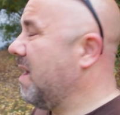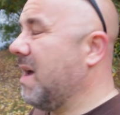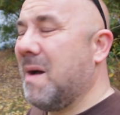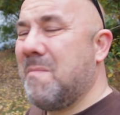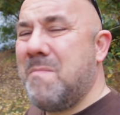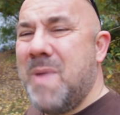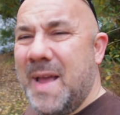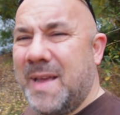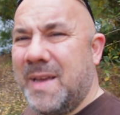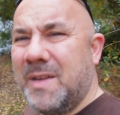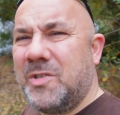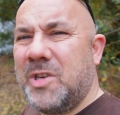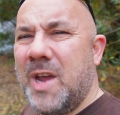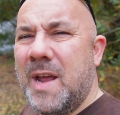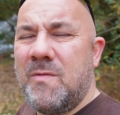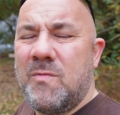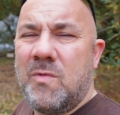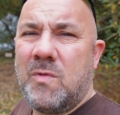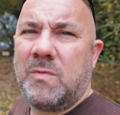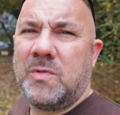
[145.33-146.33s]
and make a
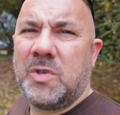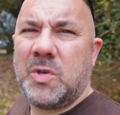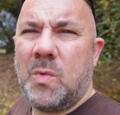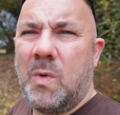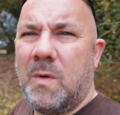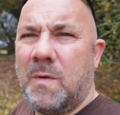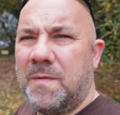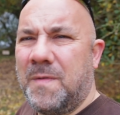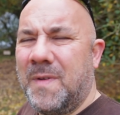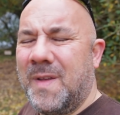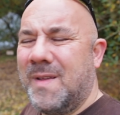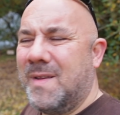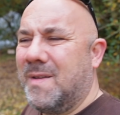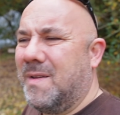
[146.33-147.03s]
general sort of